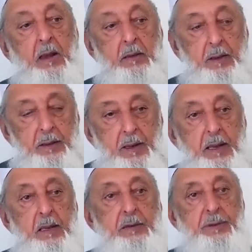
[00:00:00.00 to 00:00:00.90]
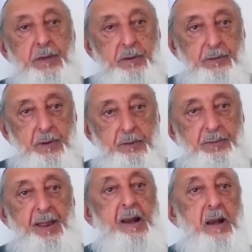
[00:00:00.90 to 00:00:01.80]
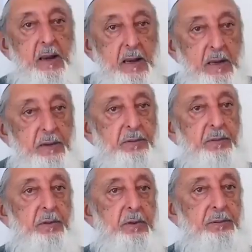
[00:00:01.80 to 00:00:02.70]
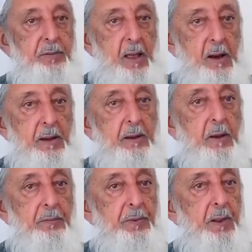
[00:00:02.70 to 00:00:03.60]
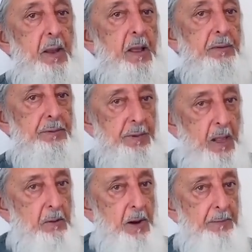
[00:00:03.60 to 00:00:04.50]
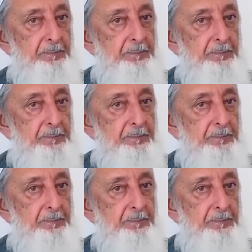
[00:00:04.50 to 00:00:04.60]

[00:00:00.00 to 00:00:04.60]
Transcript: that he, Jesus, is the sign of the last hour.